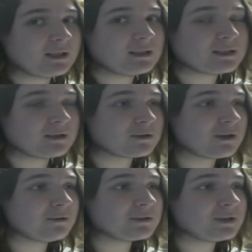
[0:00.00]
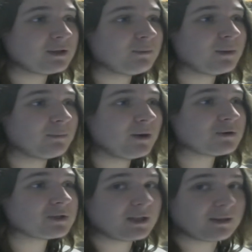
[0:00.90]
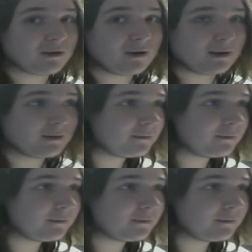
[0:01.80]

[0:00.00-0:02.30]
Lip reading: still shows human emotion and thought.